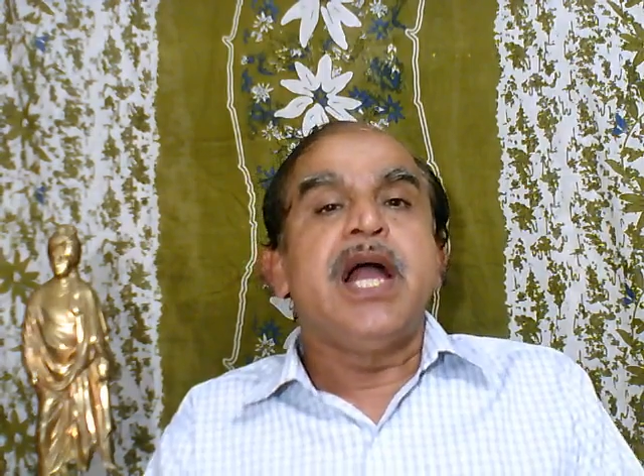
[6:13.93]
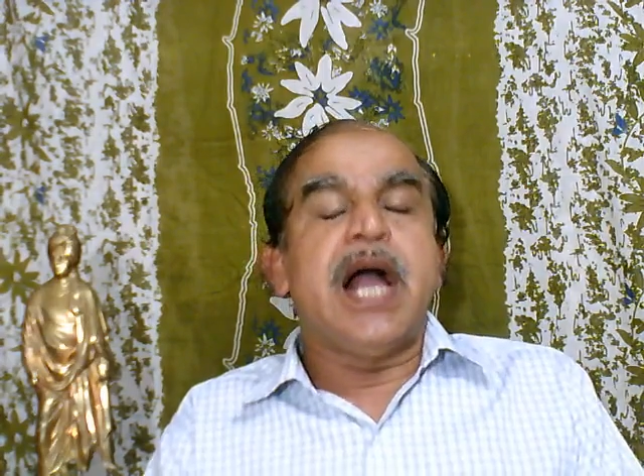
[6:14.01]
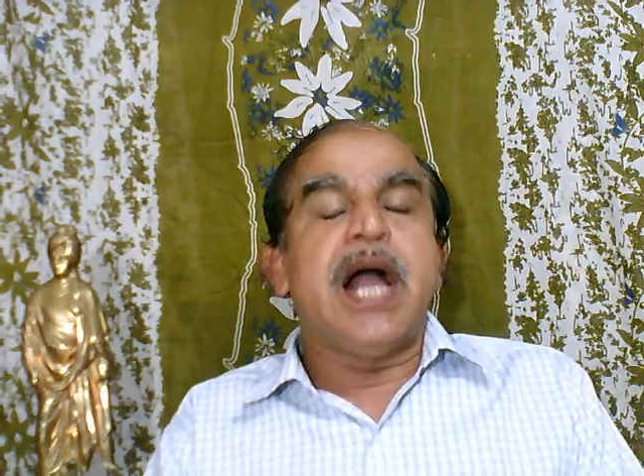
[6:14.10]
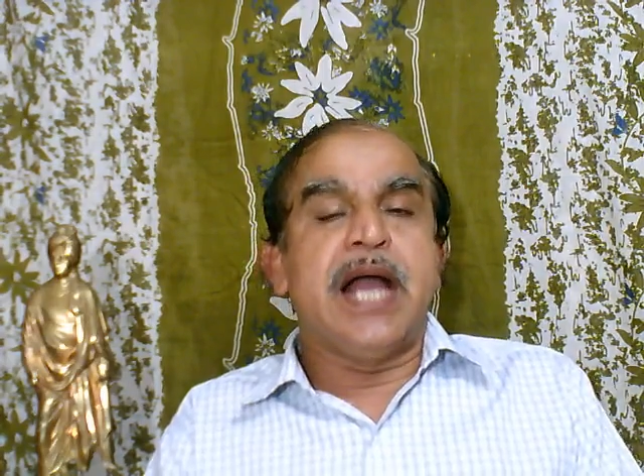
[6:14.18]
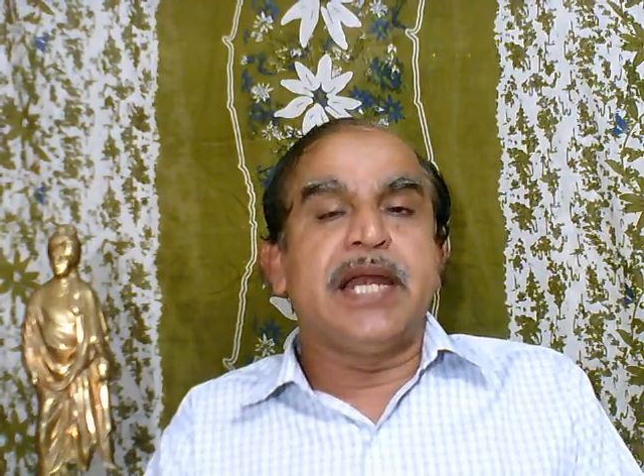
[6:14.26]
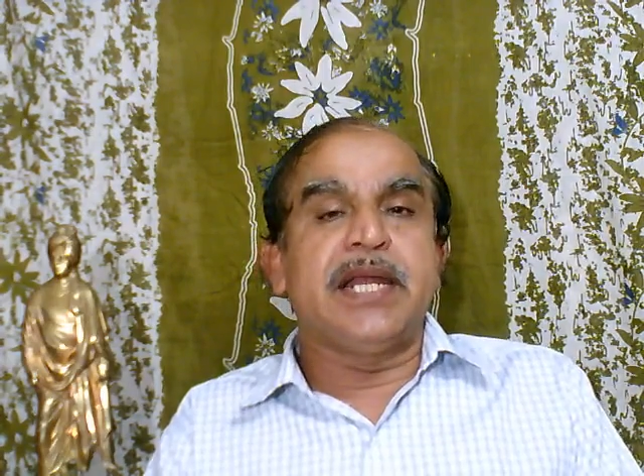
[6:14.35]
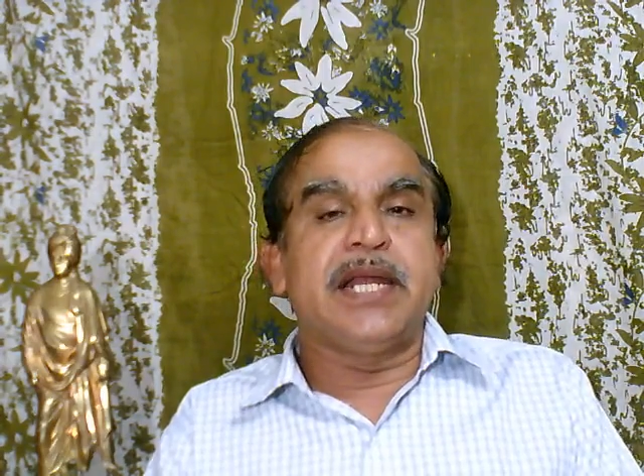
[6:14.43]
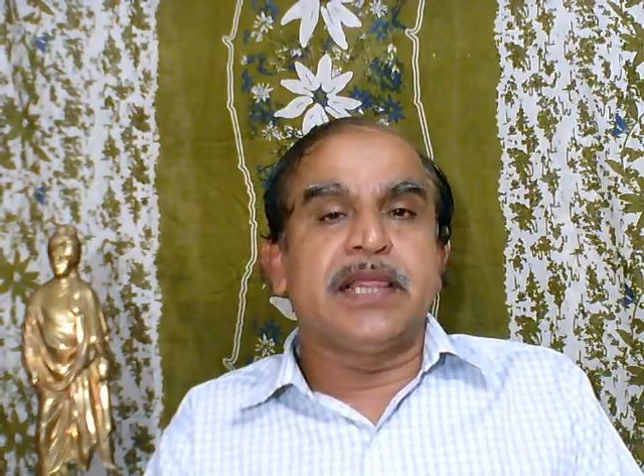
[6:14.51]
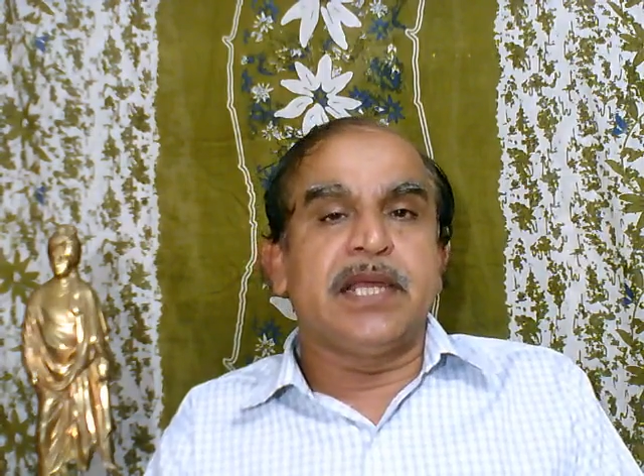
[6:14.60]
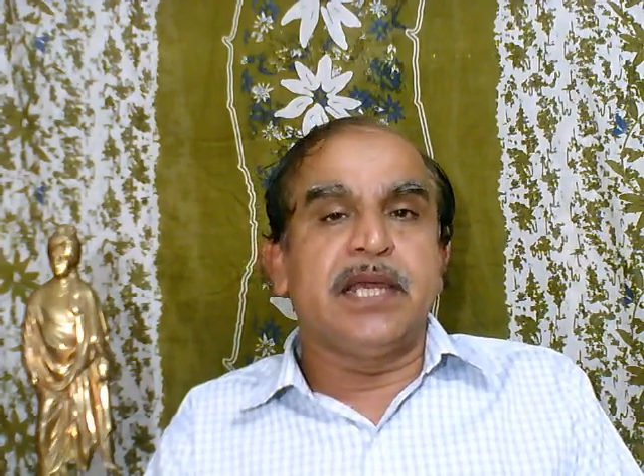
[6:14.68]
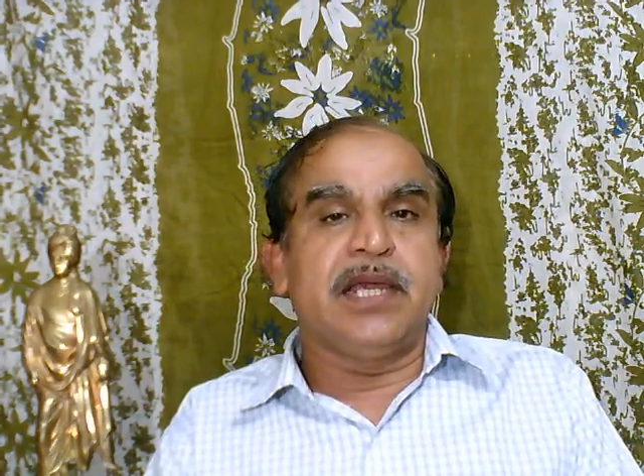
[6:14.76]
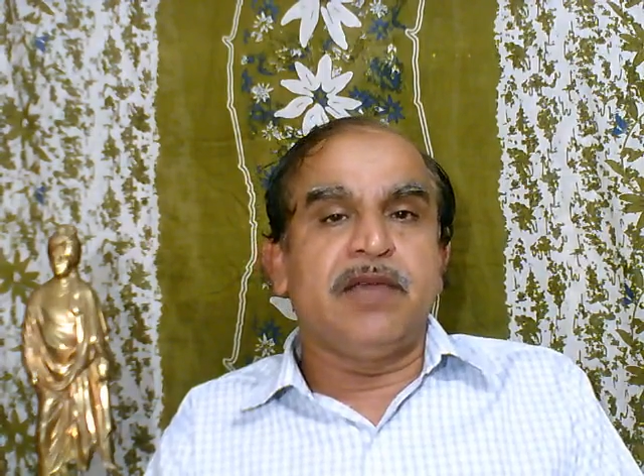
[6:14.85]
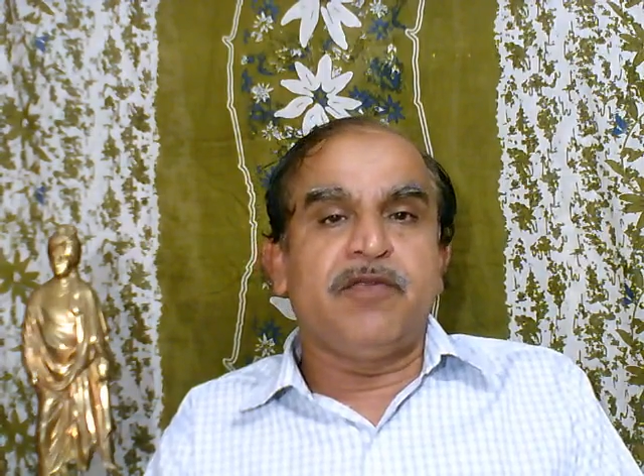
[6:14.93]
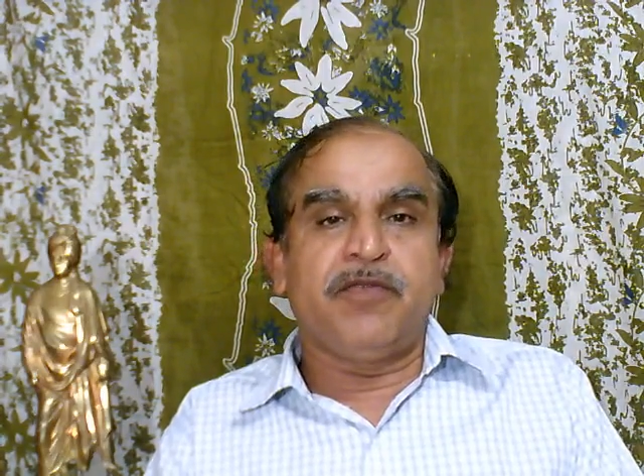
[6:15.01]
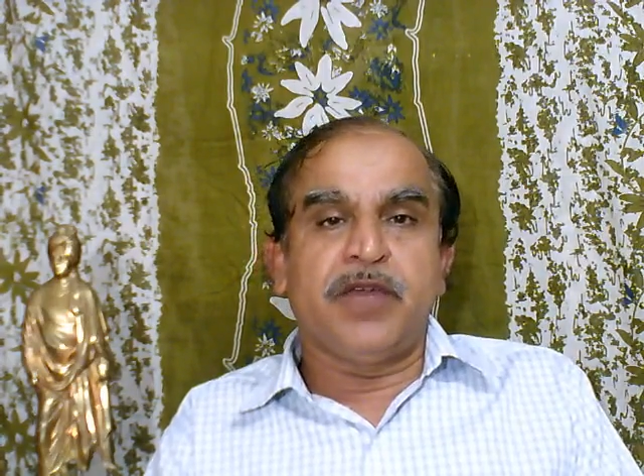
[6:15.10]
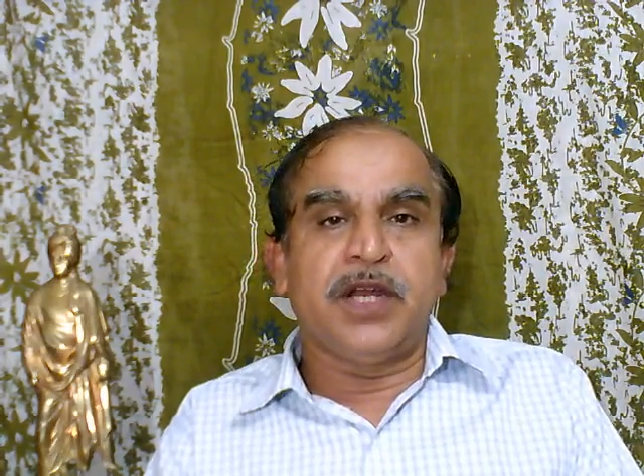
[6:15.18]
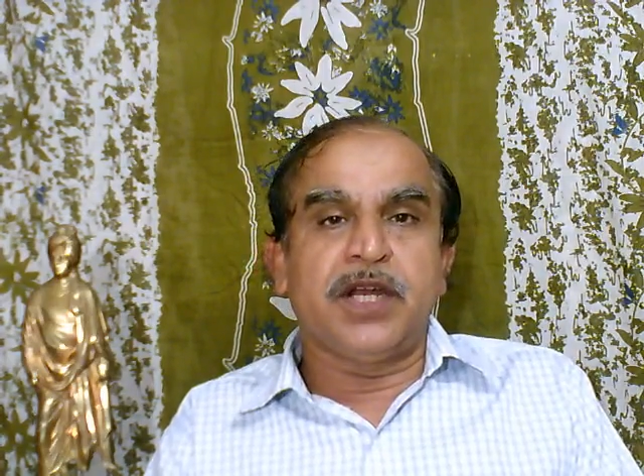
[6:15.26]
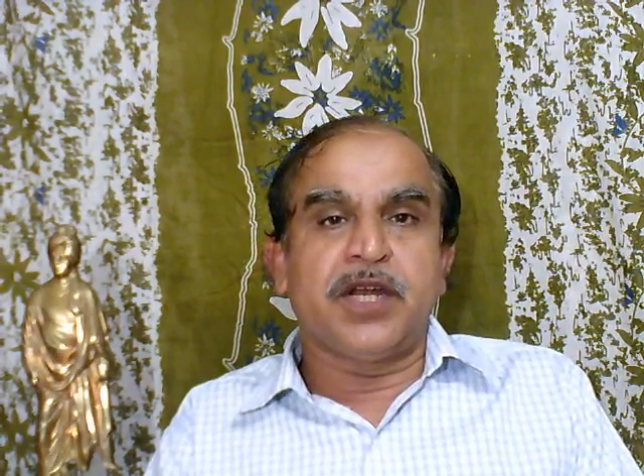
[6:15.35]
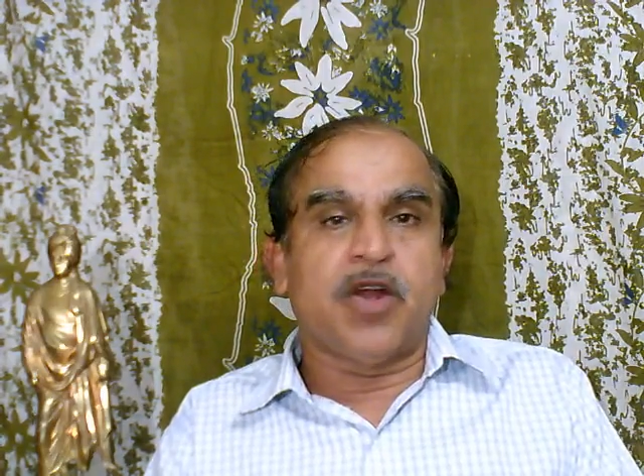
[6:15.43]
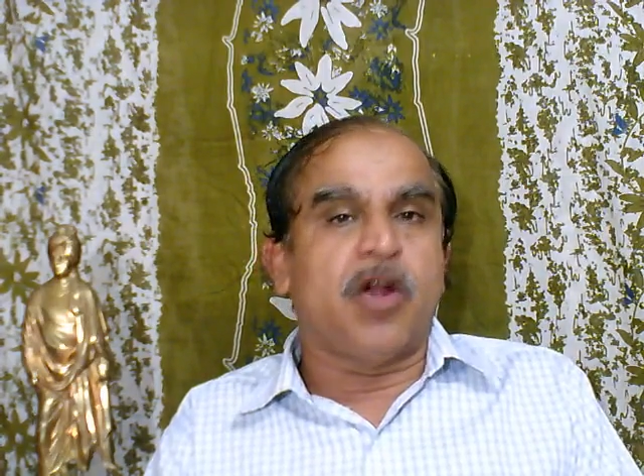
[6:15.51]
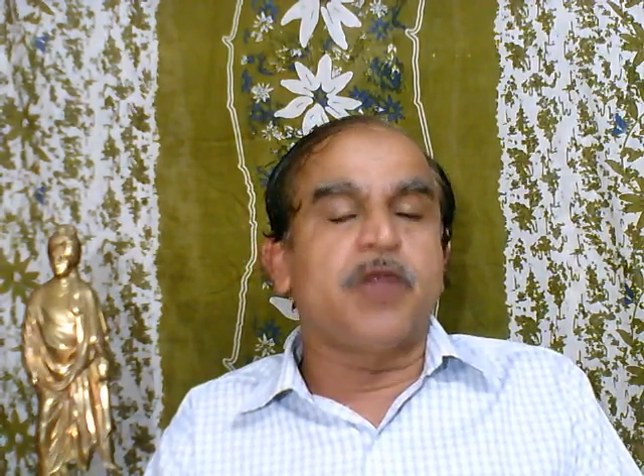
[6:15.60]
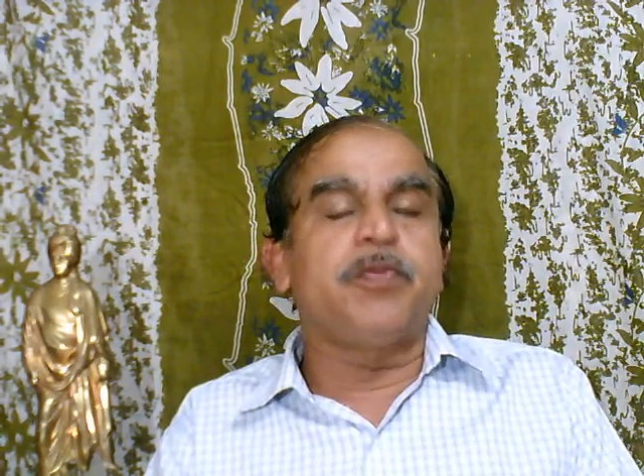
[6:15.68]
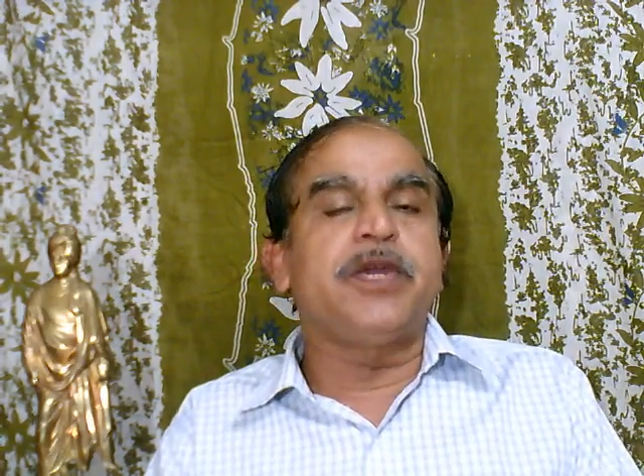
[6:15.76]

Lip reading: and they will not